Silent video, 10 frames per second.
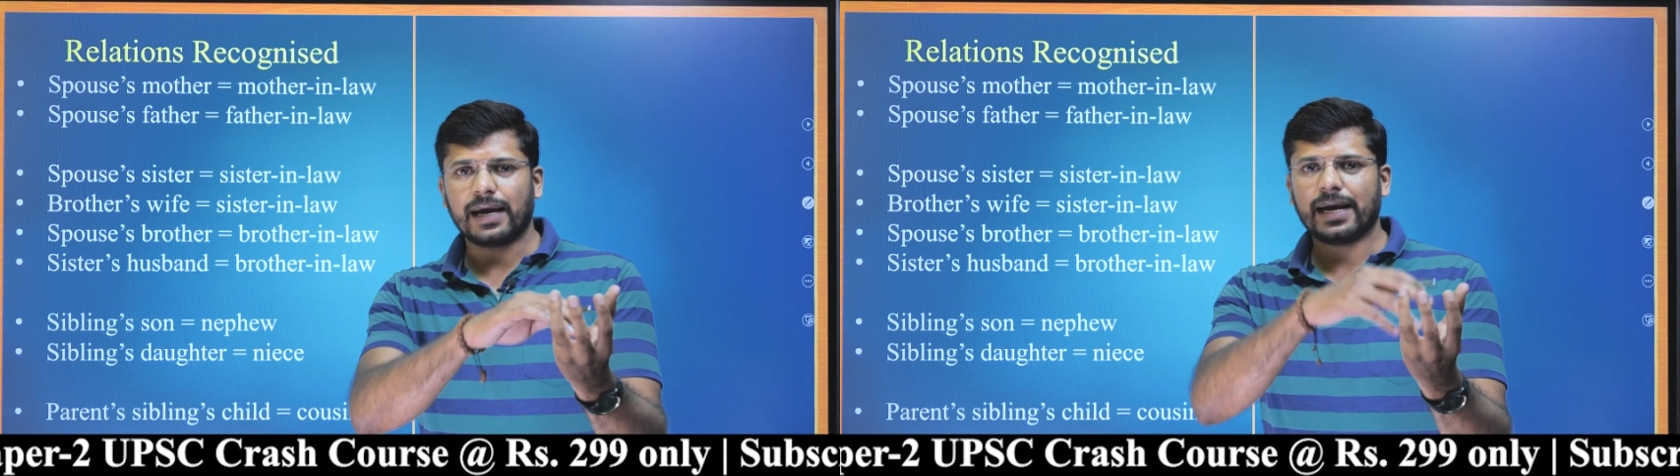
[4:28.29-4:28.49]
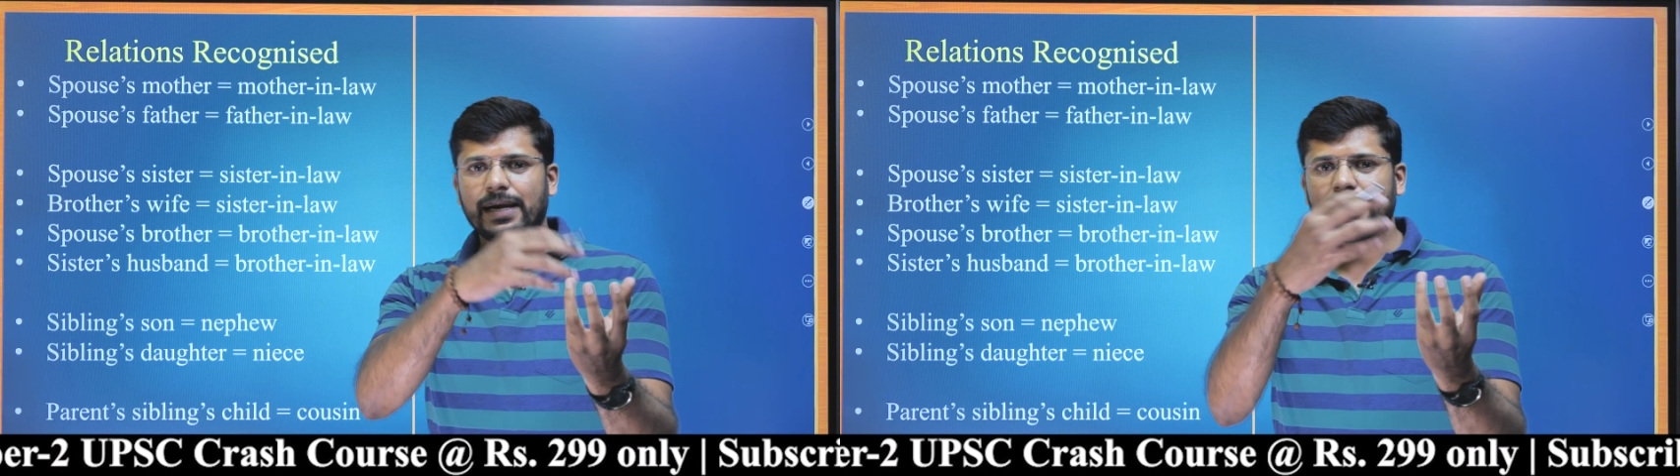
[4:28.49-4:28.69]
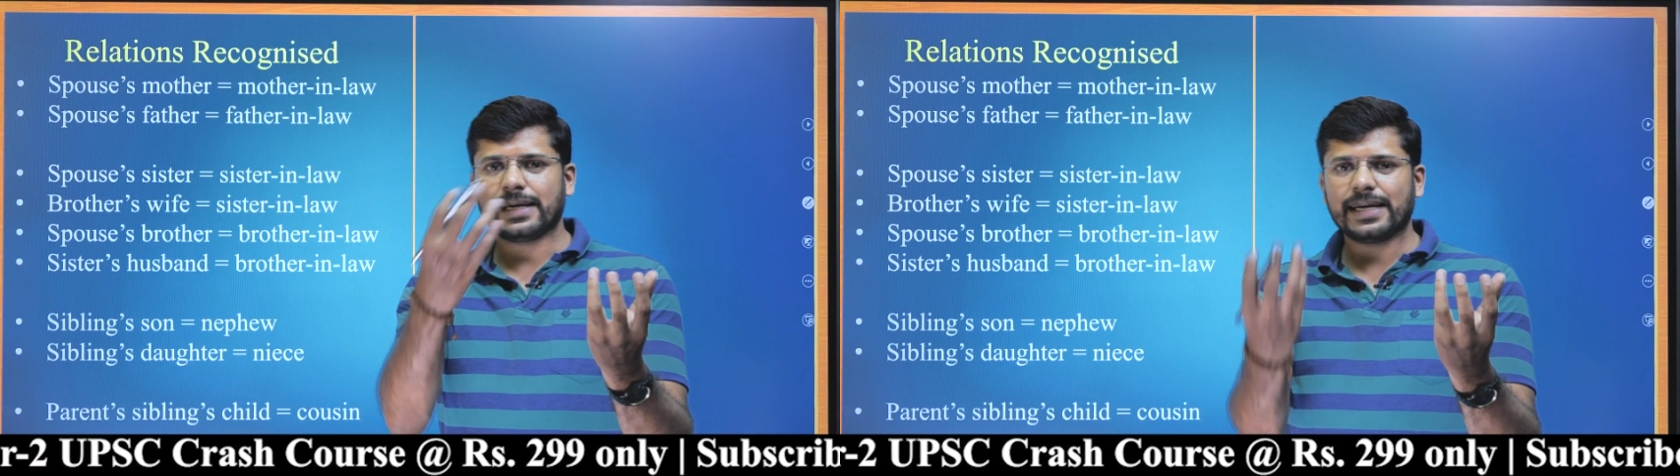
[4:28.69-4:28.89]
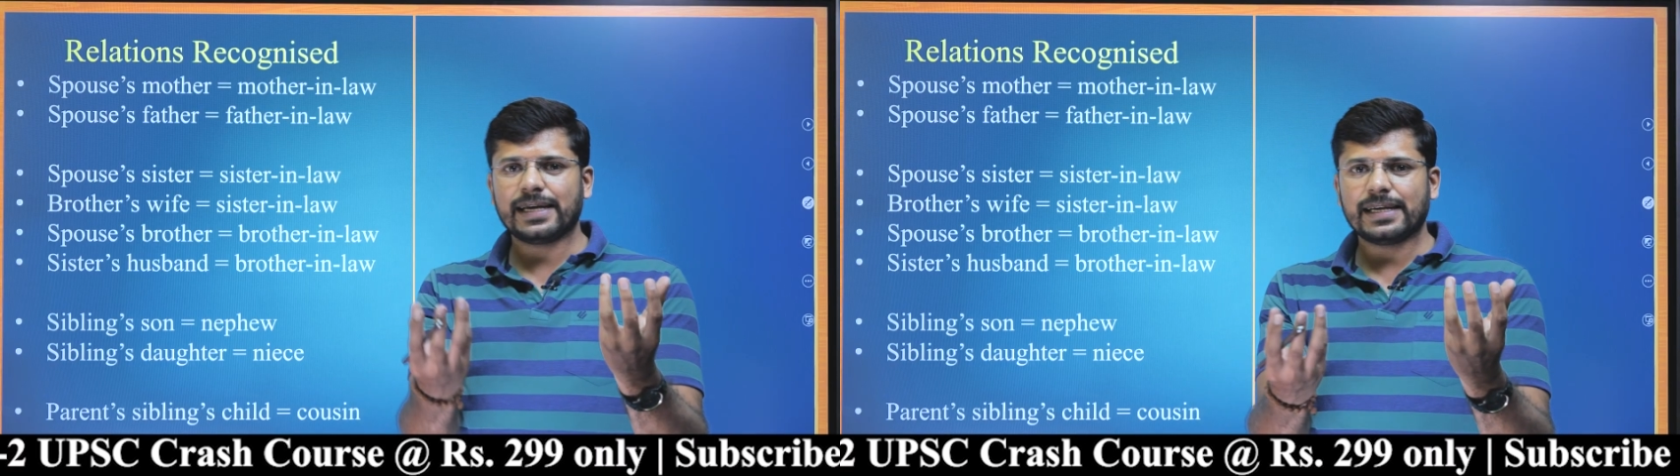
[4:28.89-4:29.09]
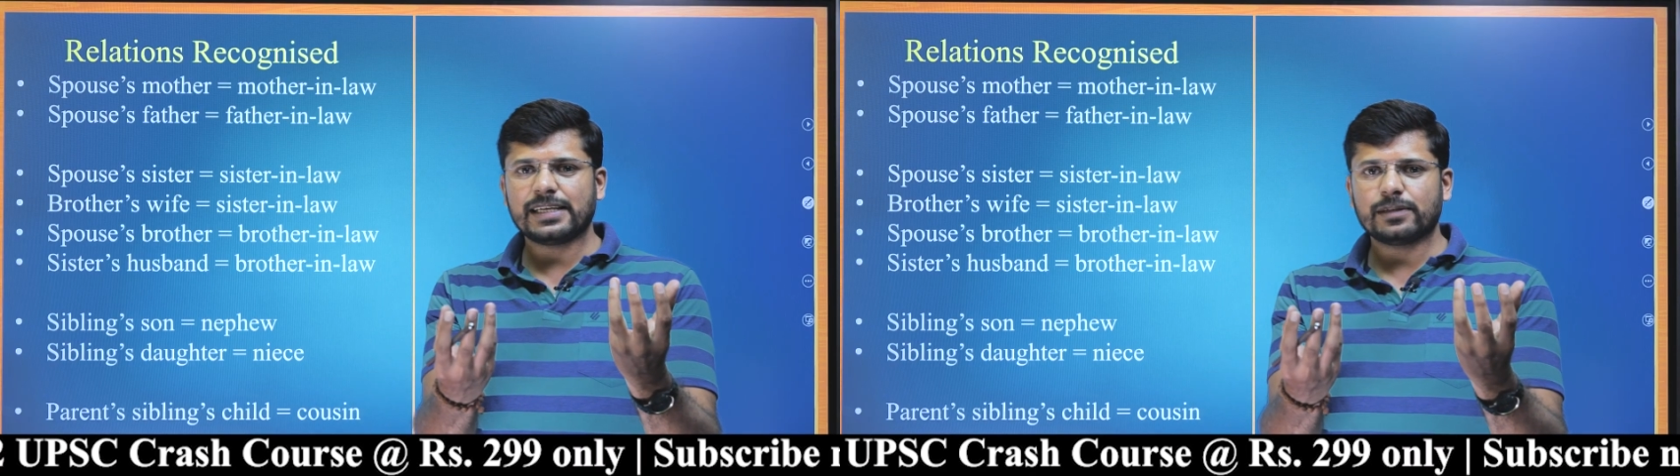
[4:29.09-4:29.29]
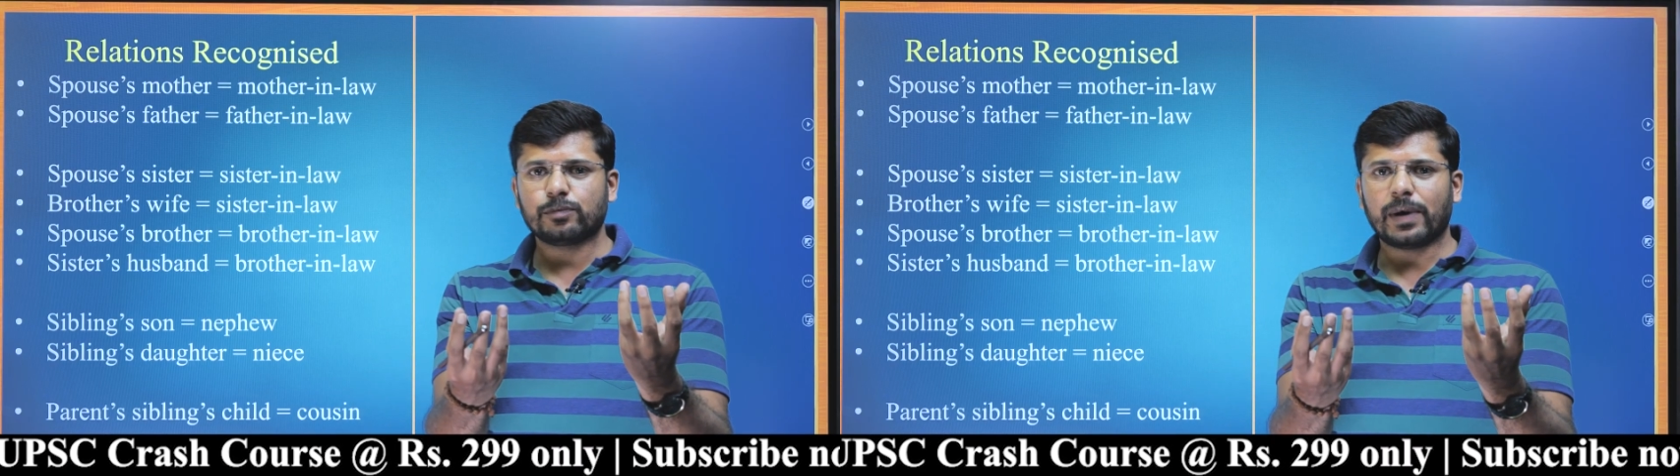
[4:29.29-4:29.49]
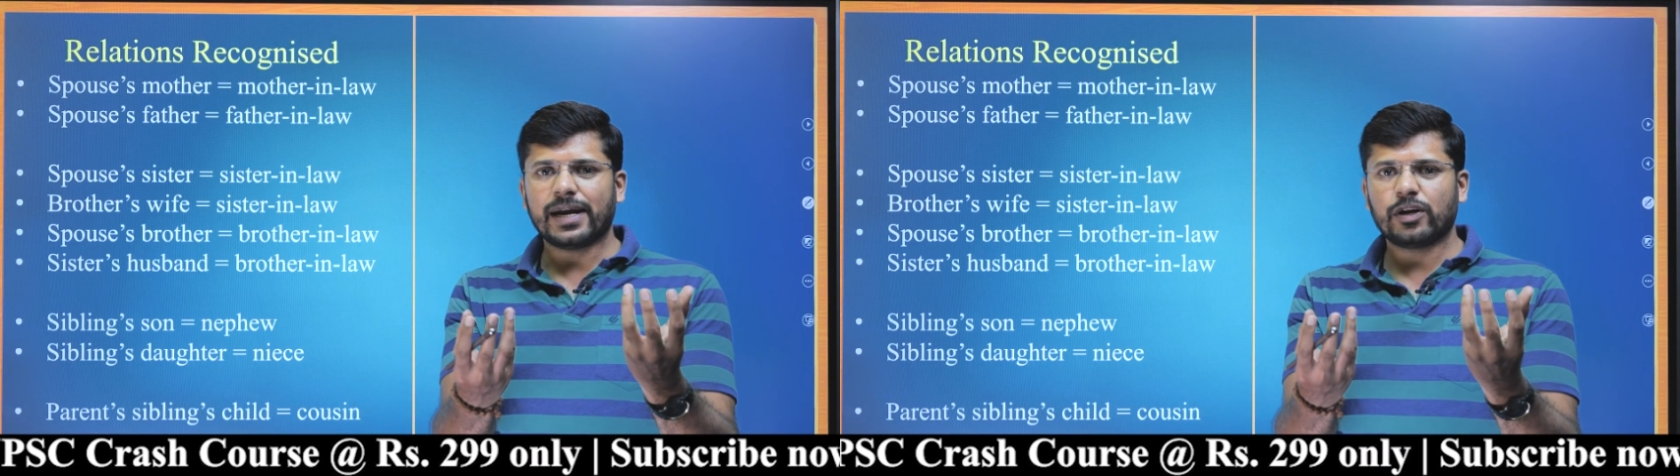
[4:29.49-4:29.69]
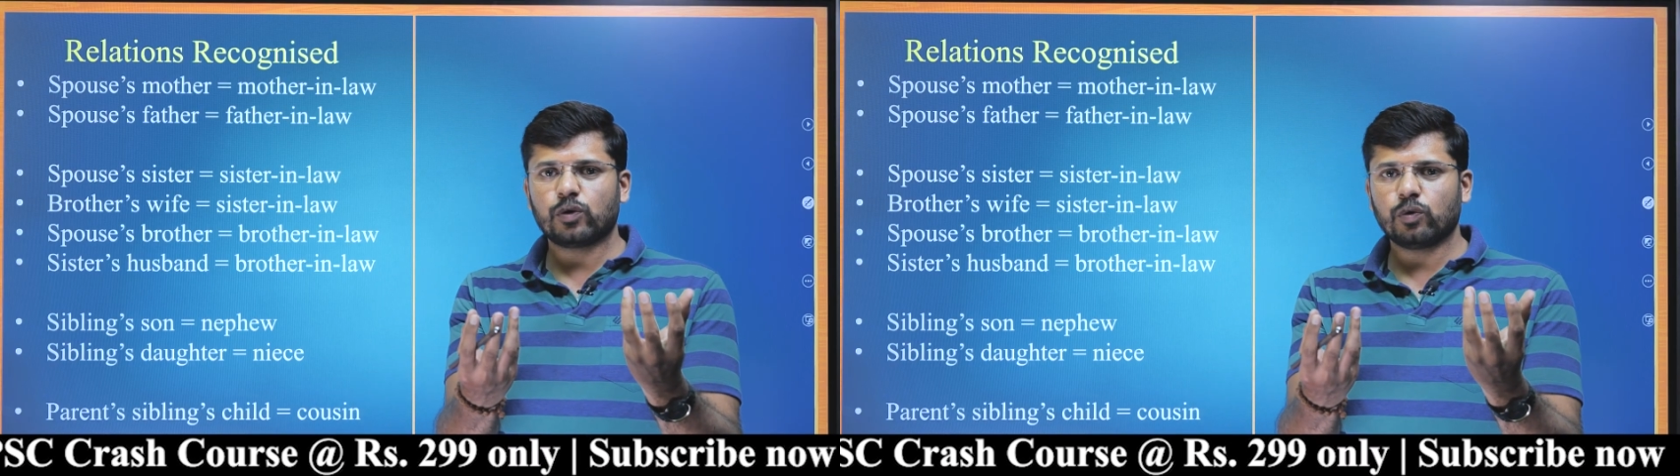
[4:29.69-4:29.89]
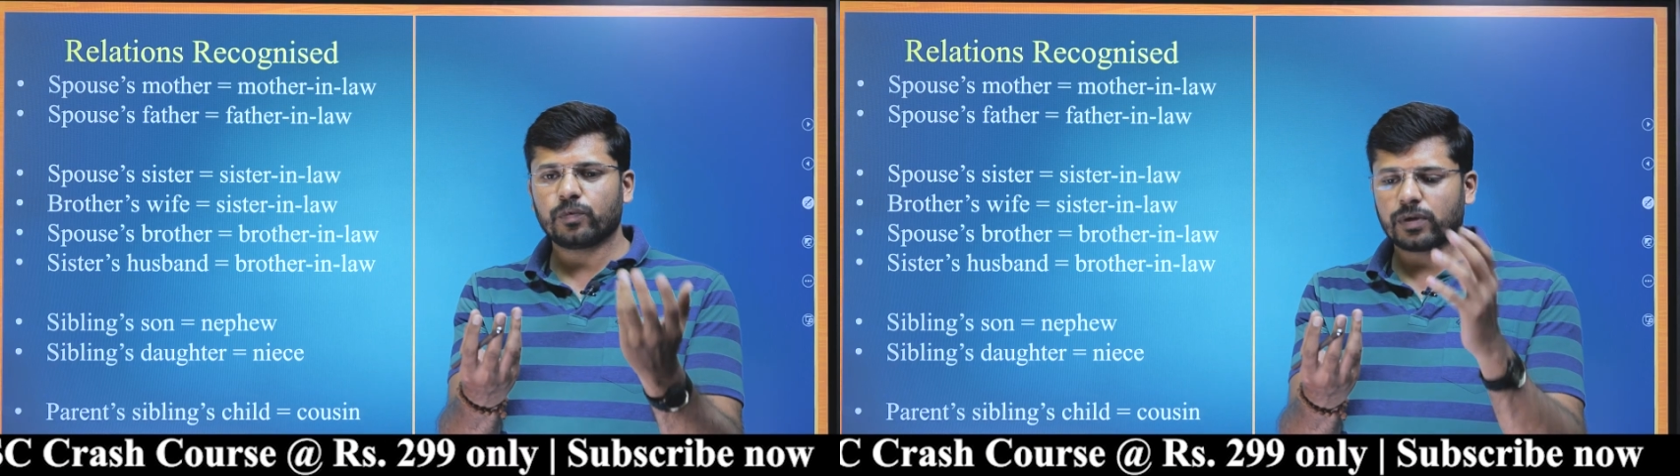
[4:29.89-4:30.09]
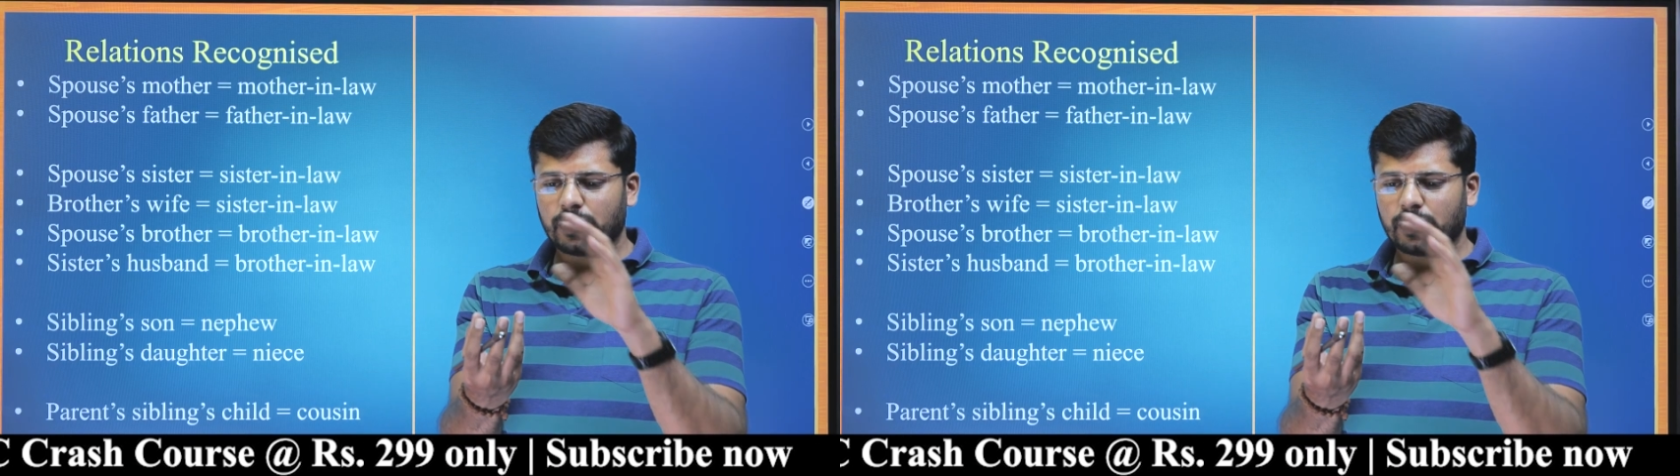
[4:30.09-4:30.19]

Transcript: and he is married to